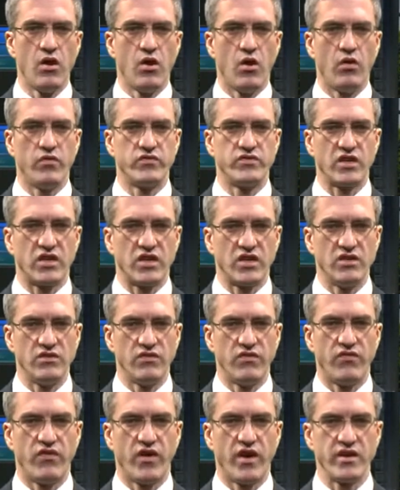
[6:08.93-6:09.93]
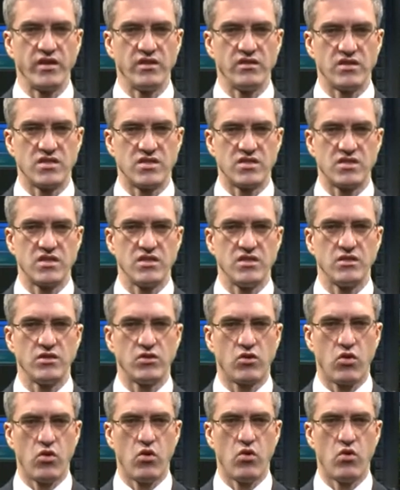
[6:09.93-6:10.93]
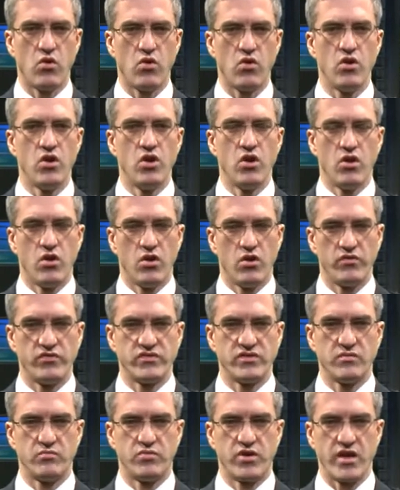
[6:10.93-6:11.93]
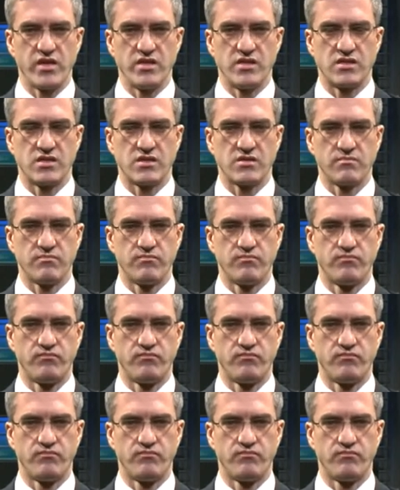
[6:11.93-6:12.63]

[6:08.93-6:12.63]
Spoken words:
of the confined steel core of the brace.